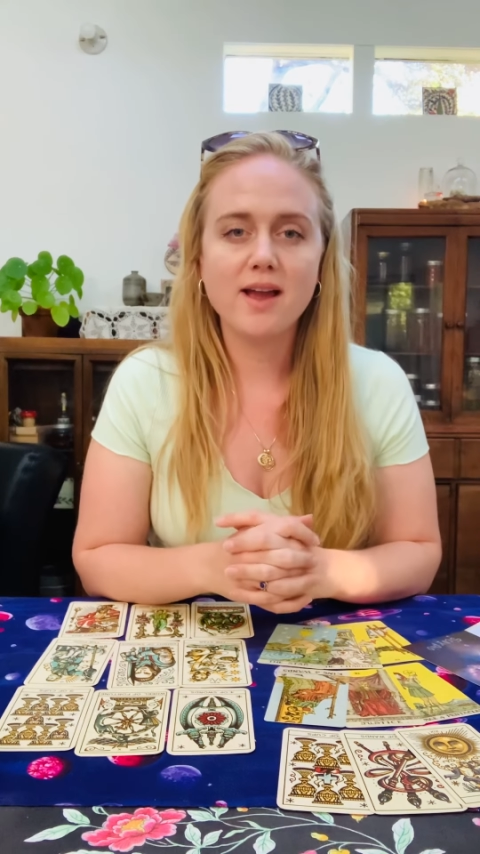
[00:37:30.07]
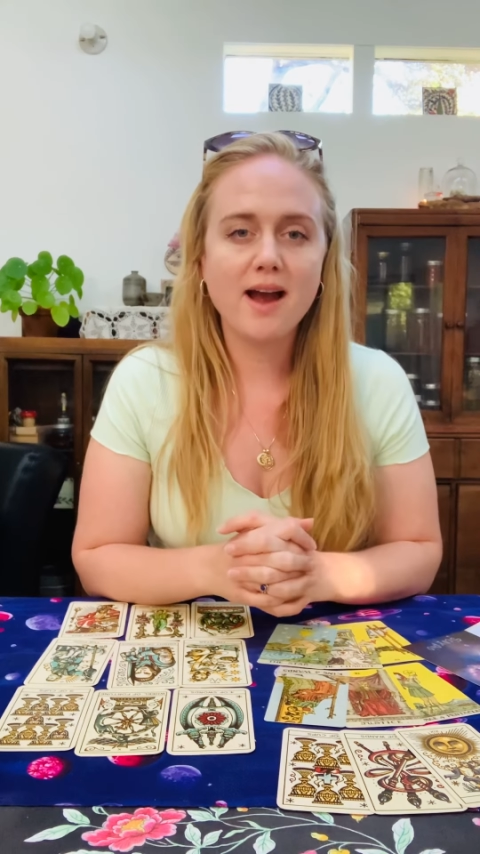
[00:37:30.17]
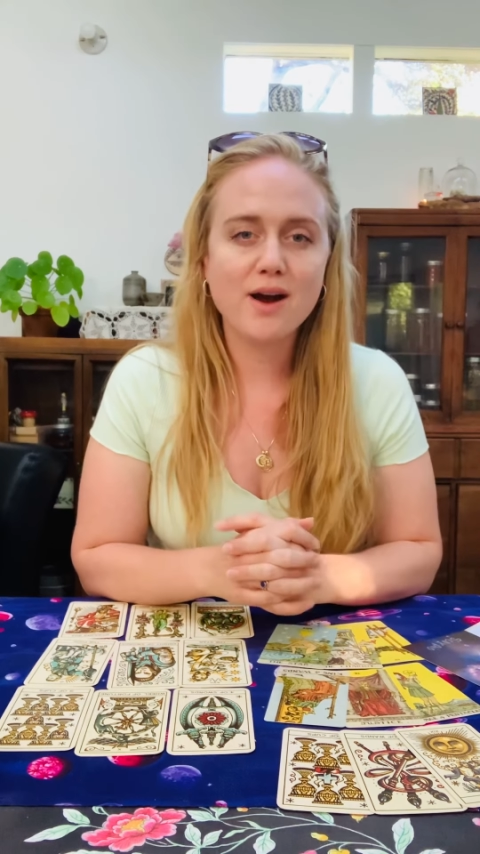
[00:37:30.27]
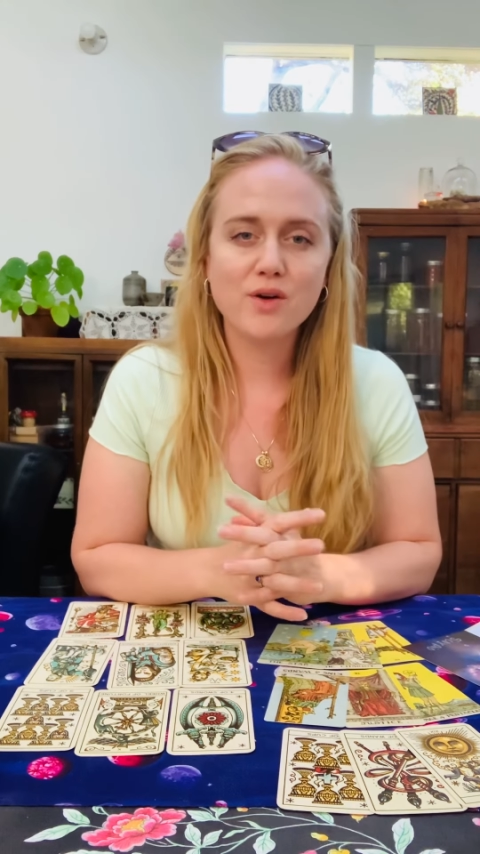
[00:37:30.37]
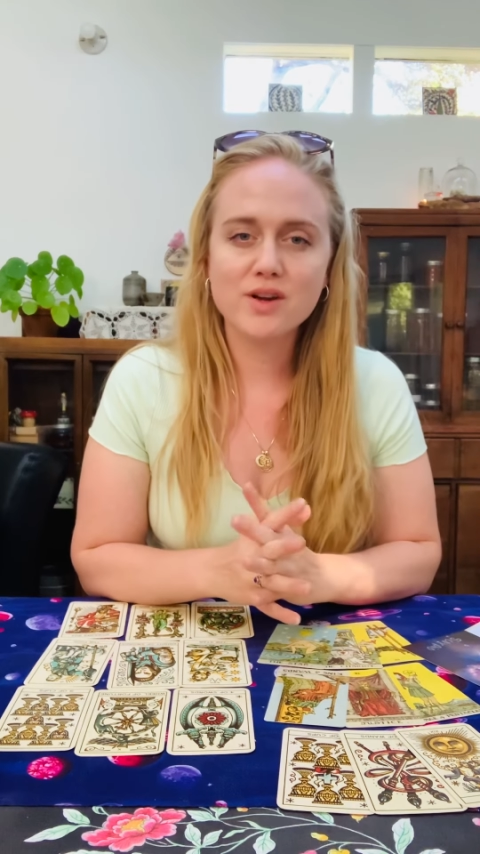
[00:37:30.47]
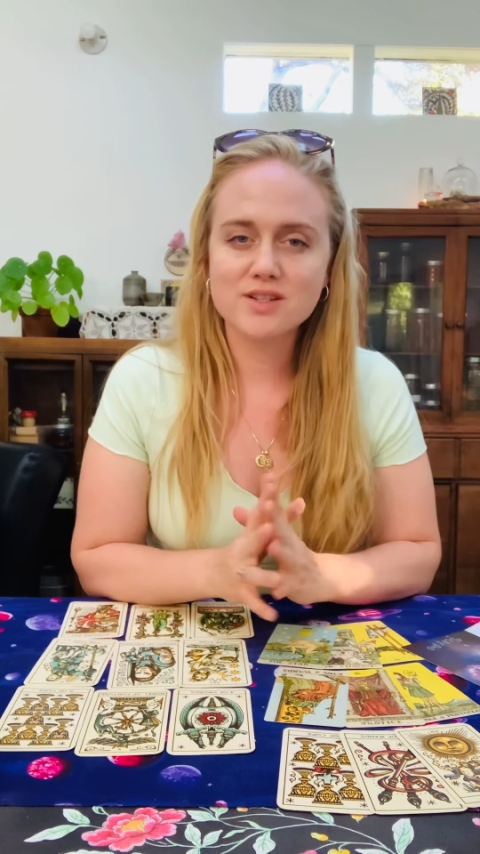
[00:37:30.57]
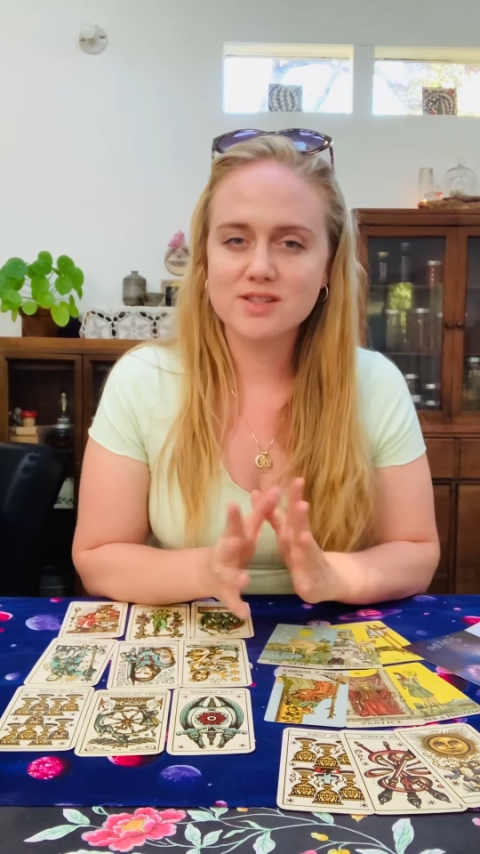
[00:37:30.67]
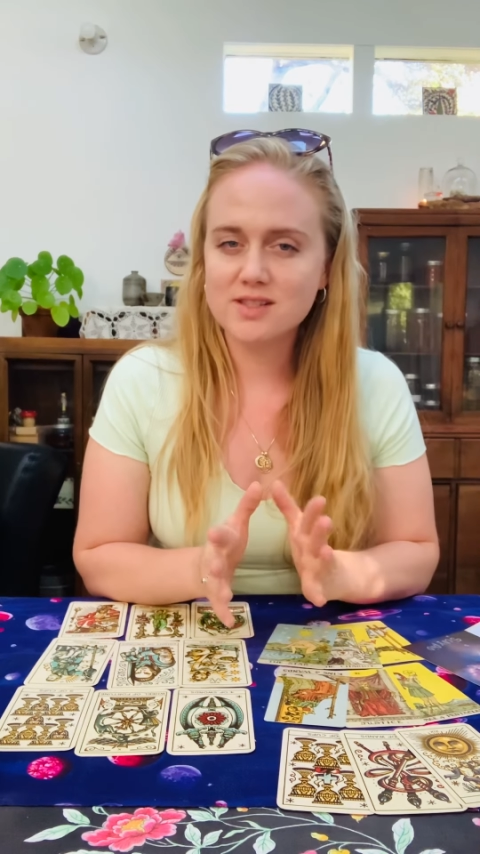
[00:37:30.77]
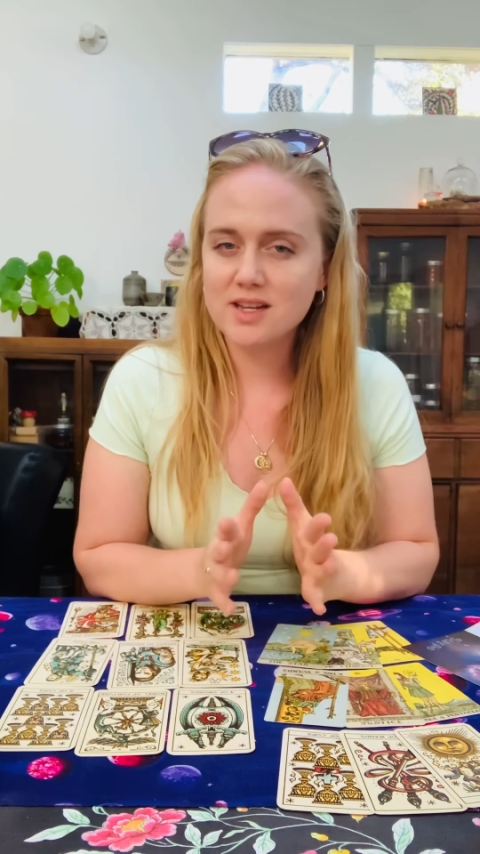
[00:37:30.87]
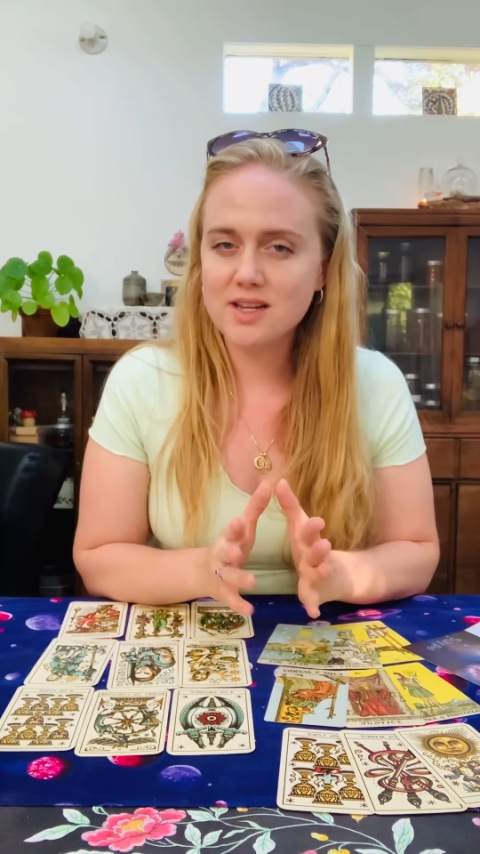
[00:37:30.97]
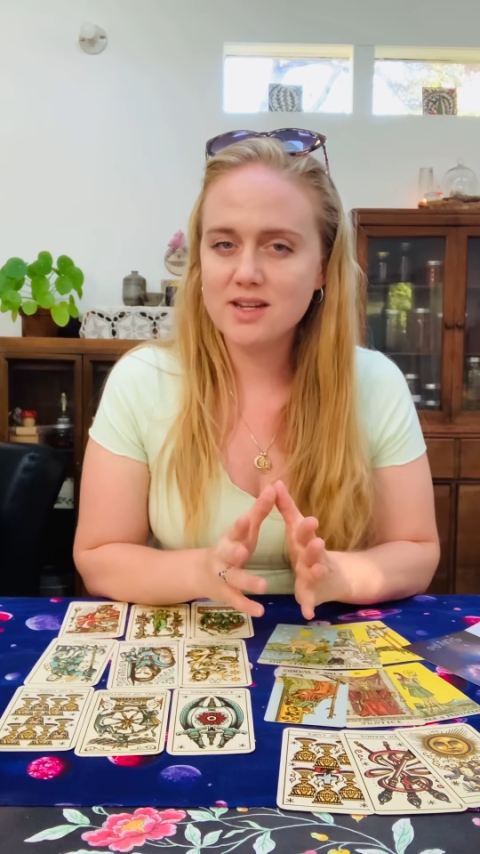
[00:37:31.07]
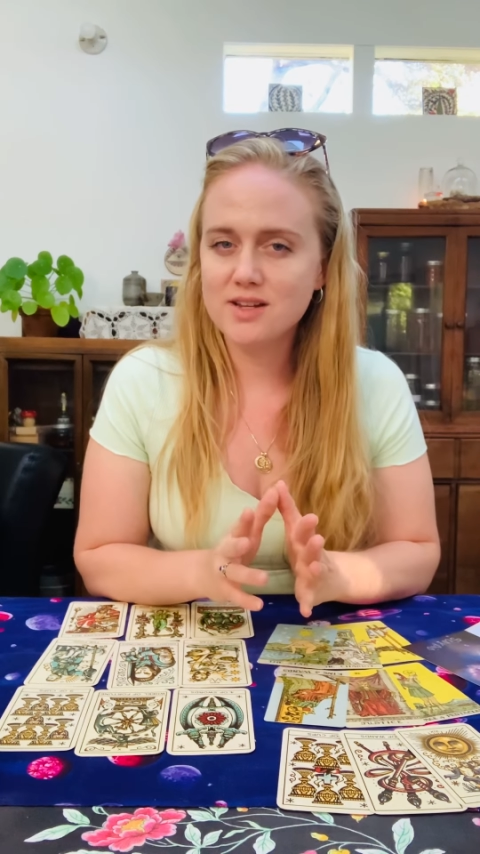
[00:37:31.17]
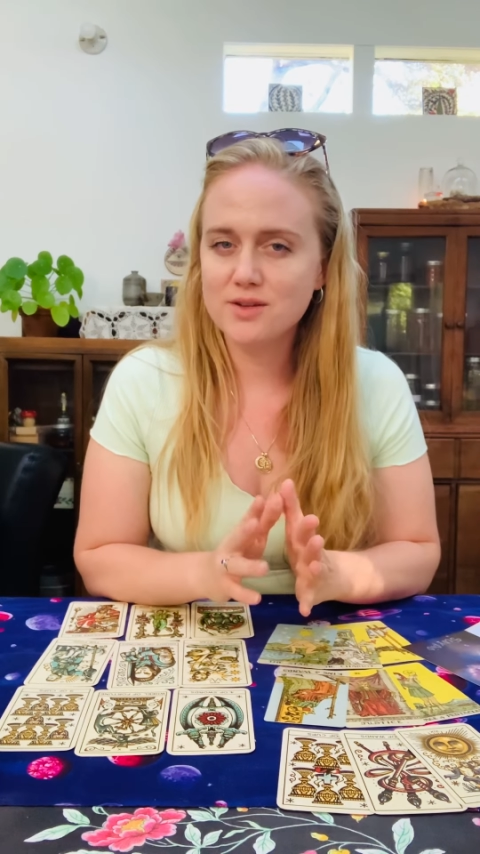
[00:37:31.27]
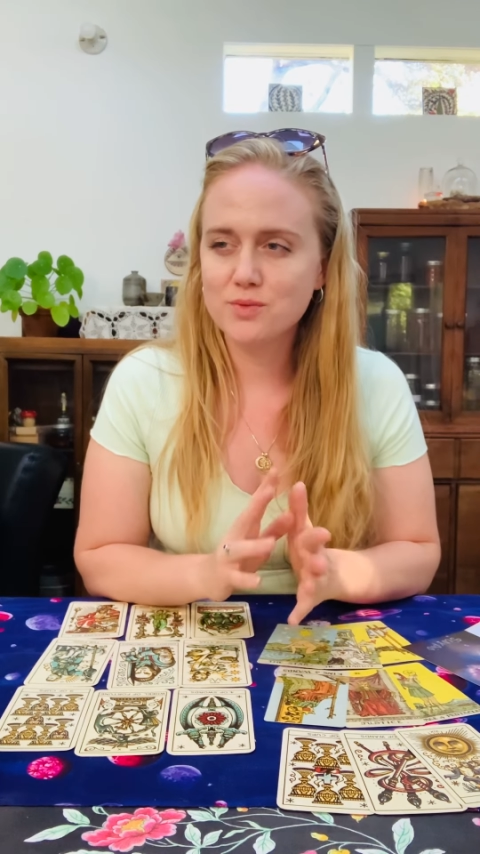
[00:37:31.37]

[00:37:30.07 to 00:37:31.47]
out and see